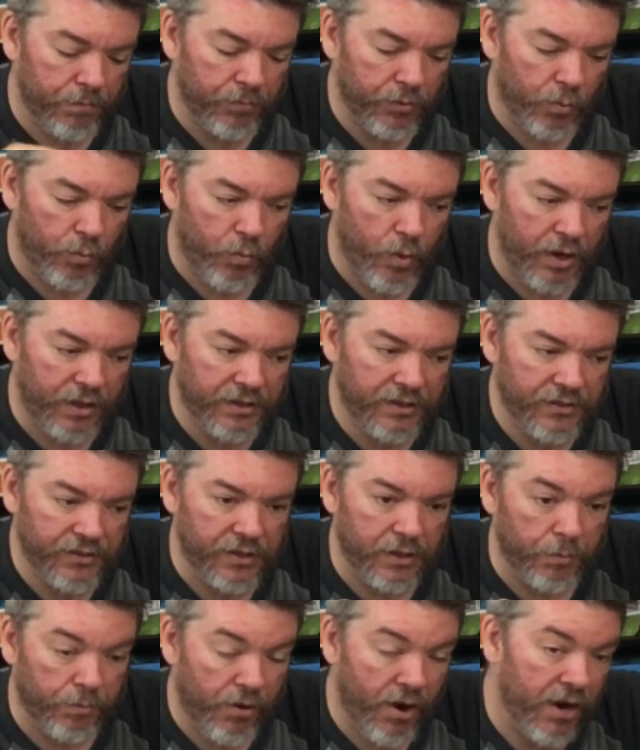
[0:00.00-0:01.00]
The ones
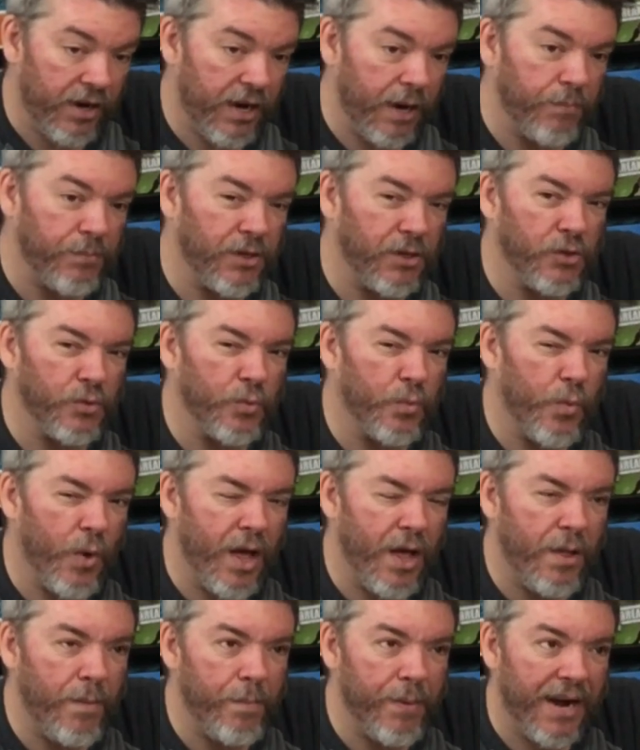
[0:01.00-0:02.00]
in the prior game did as
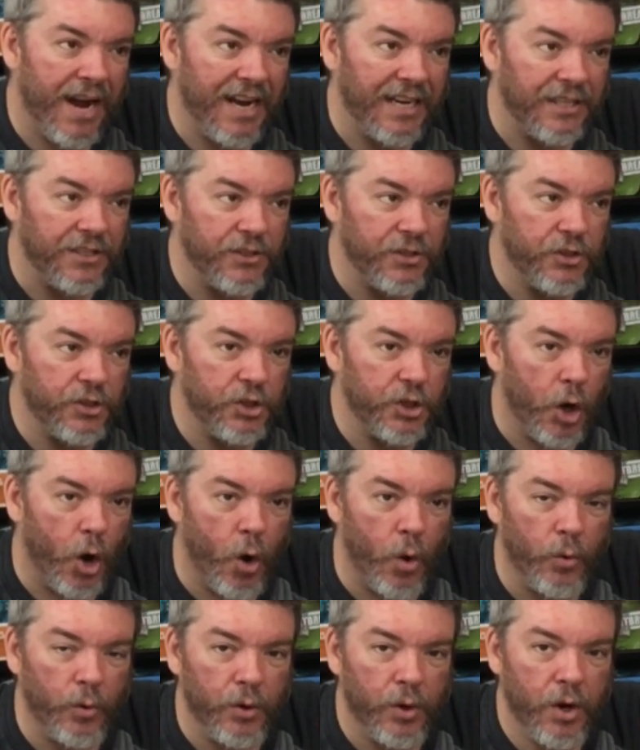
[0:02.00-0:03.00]
well, but I
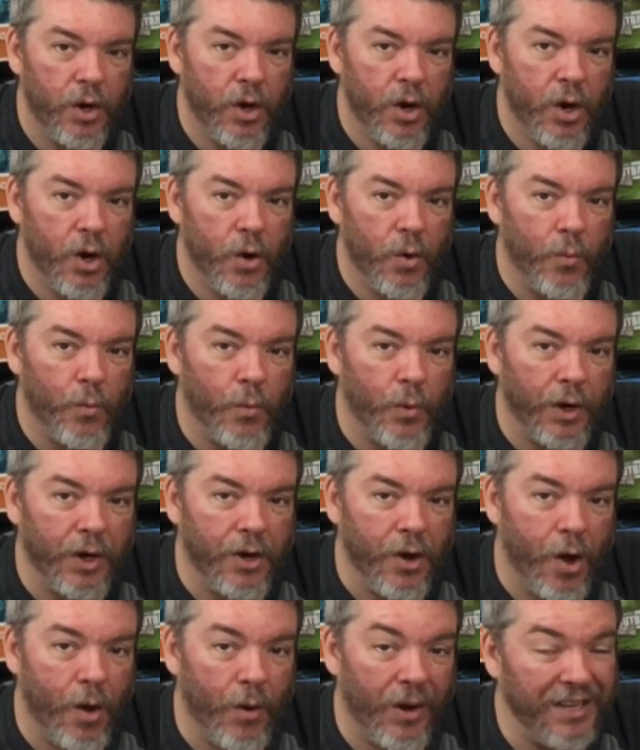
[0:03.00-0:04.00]
don't
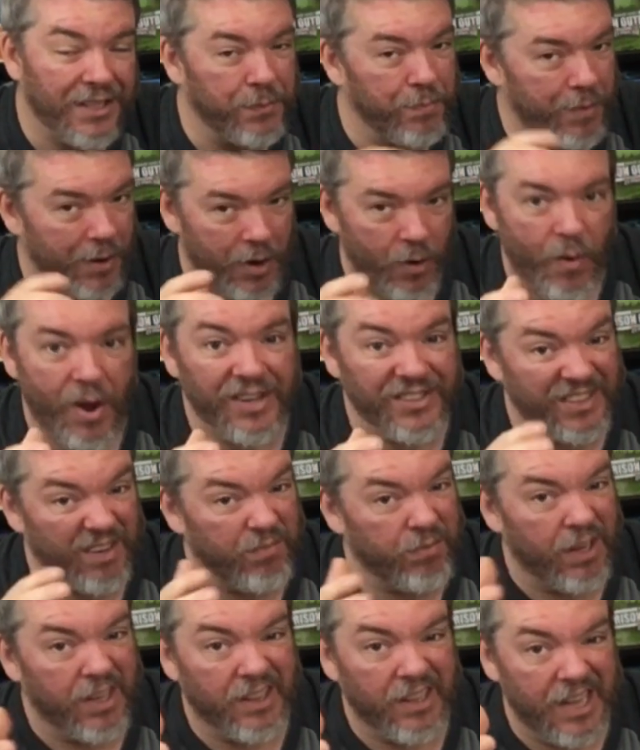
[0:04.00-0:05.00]
recall. It's been a while
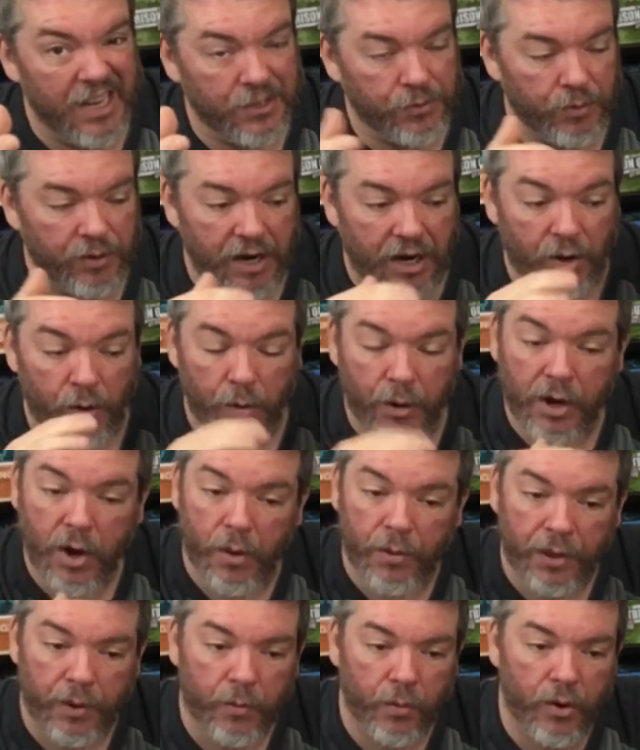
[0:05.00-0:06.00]
since I played the last one. I don't
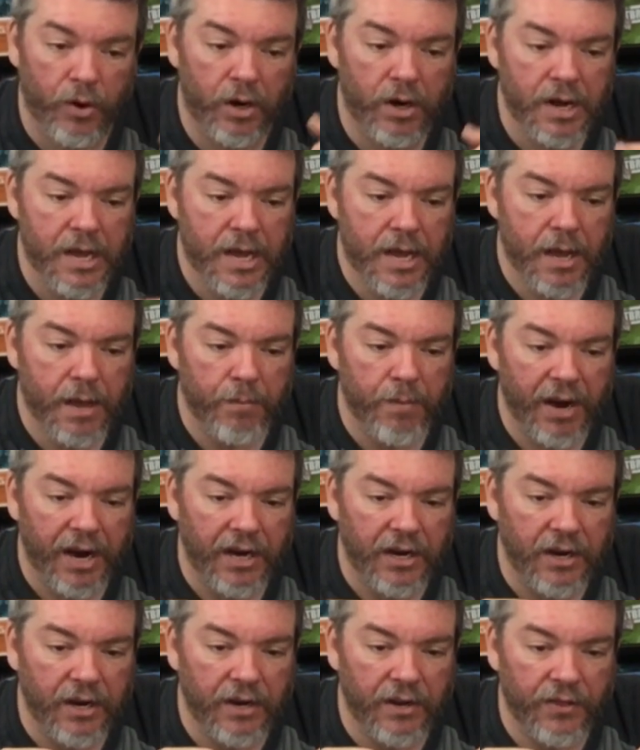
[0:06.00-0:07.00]
recall they were, but
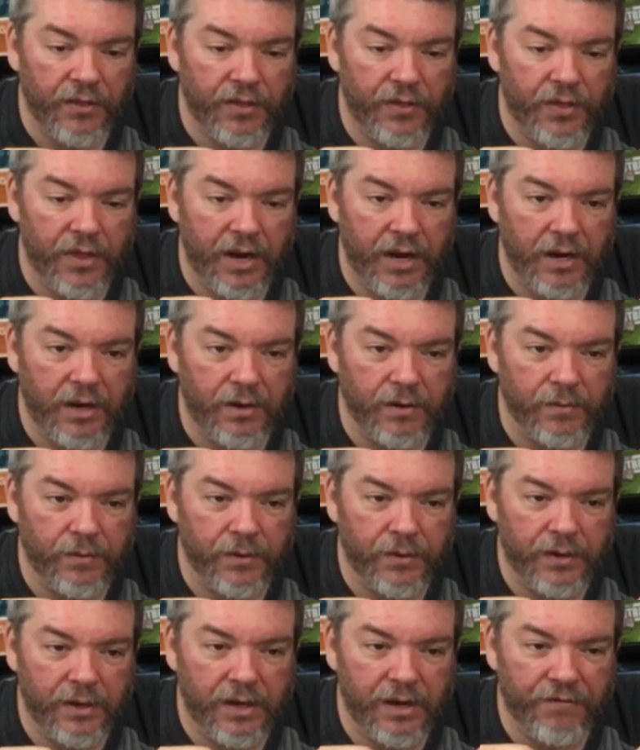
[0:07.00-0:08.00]

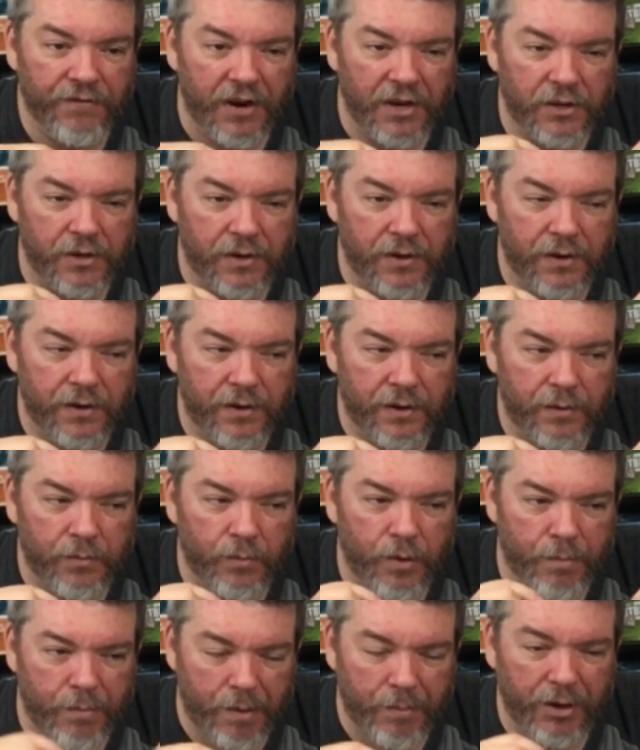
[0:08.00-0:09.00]
if I
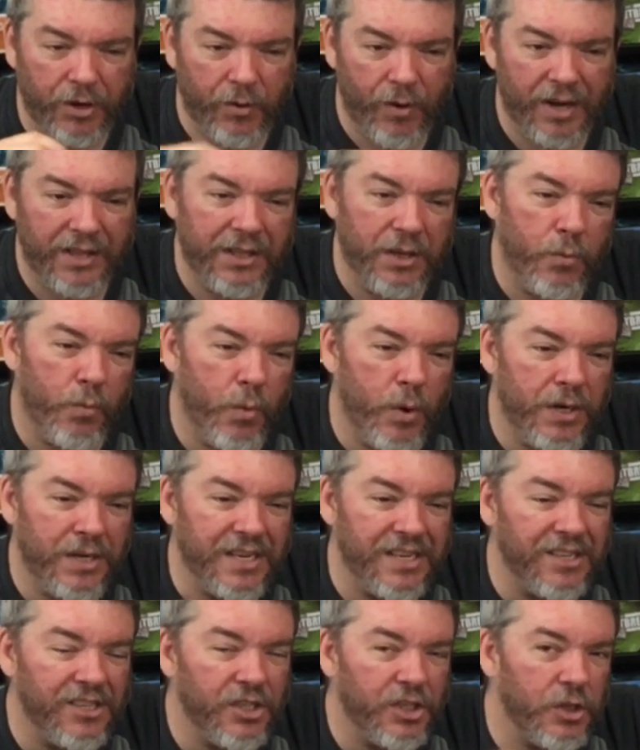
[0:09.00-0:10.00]
remember correctly, we
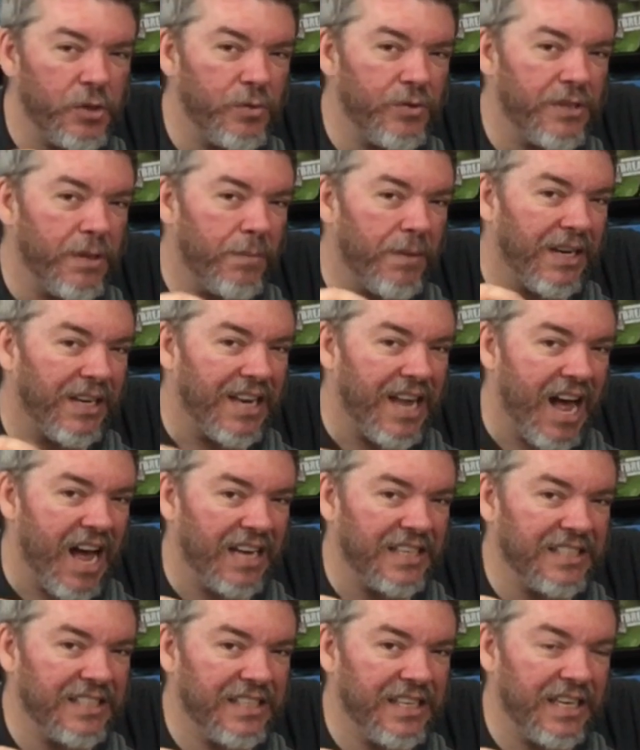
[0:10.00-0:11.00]
didn't use them a
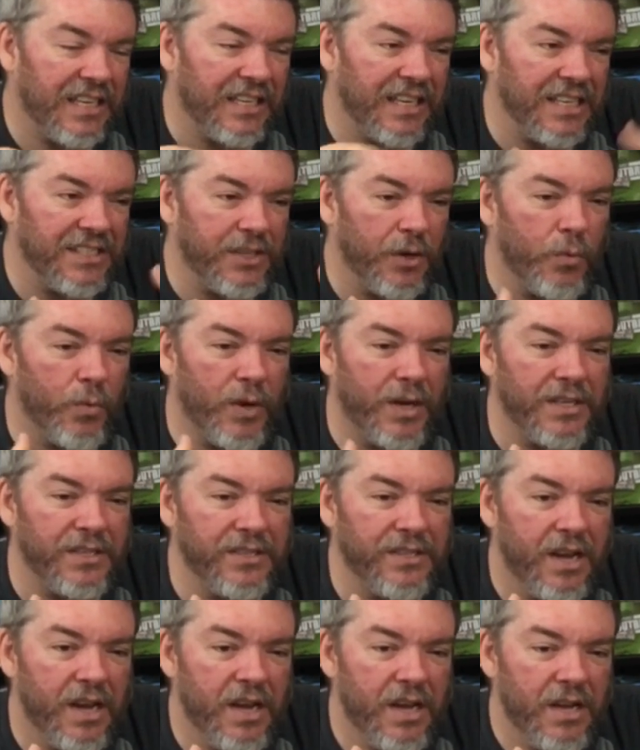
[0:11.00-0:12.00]
lot, unless it
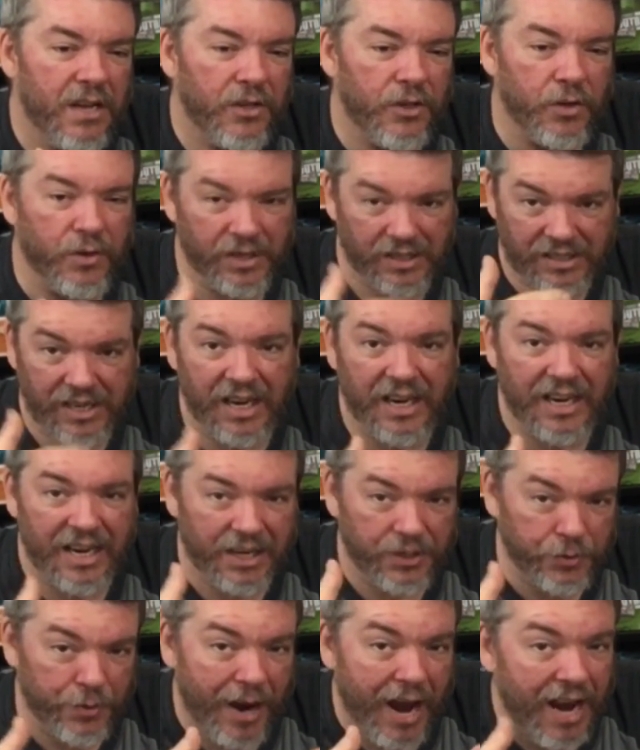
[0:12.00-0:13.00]
was you could take an
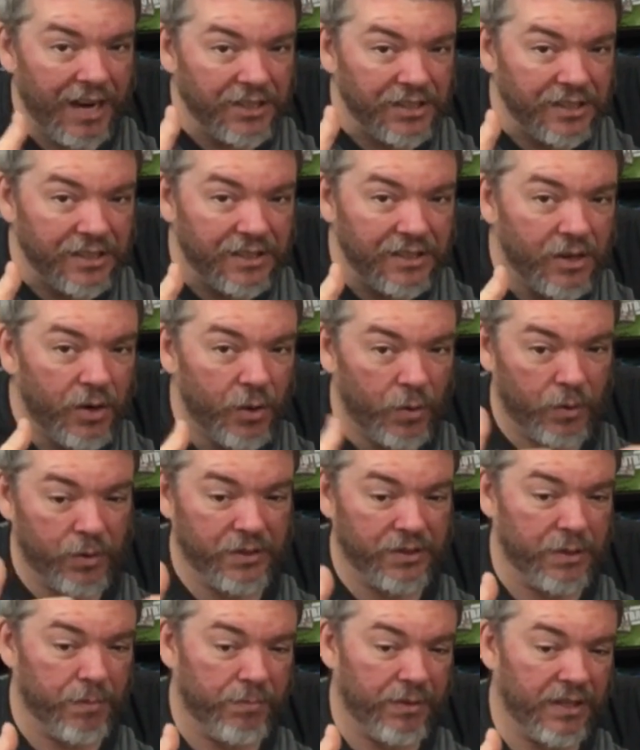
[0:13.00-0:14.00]
extra action or
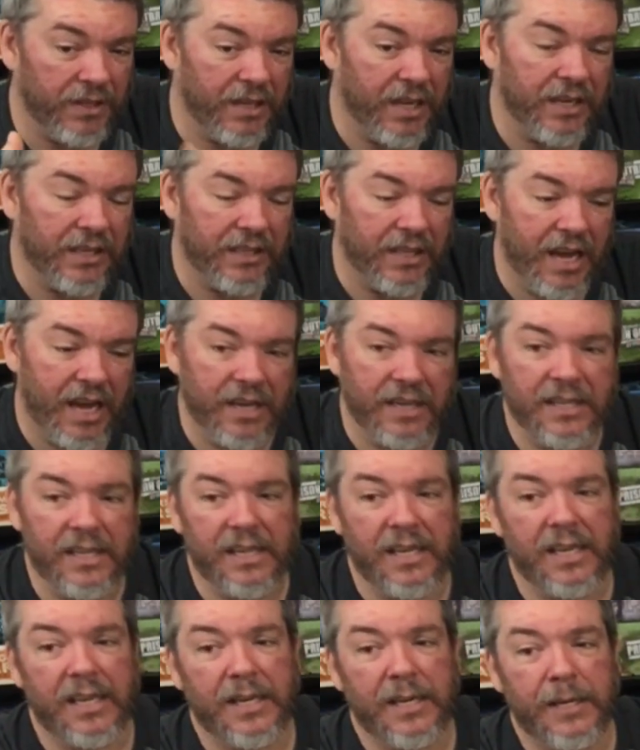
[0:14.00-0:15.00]
something like
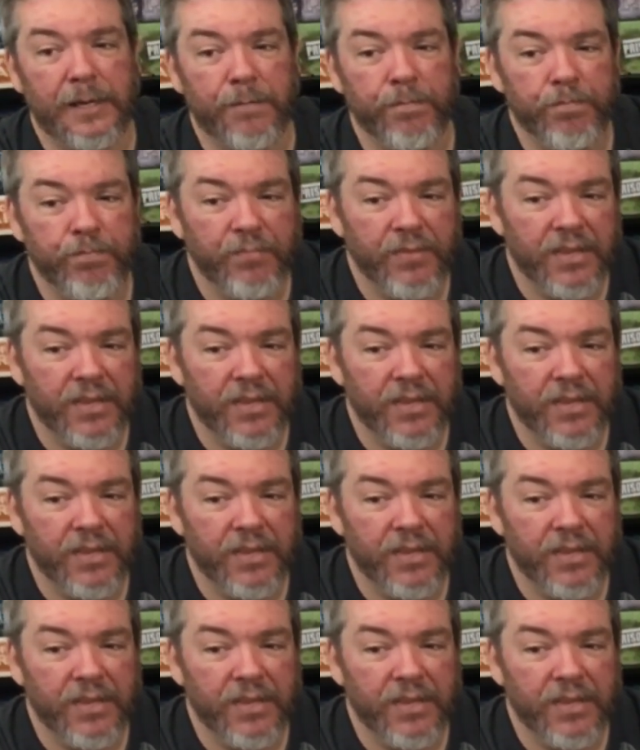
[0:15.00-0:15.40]
that.